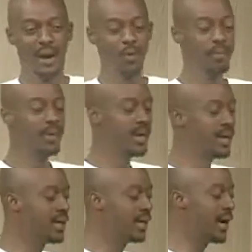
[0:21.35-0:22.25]
With
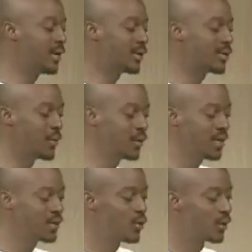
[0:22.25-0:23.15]
me in the house this
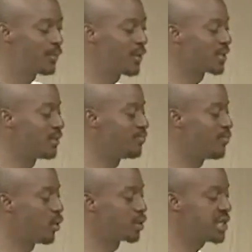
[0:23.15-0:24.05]
morning is no other person
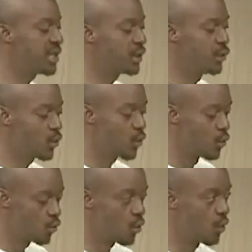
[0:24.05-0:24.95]
but Chidi
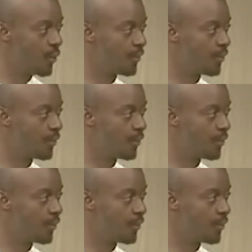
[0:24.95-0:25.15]
Okonkwo.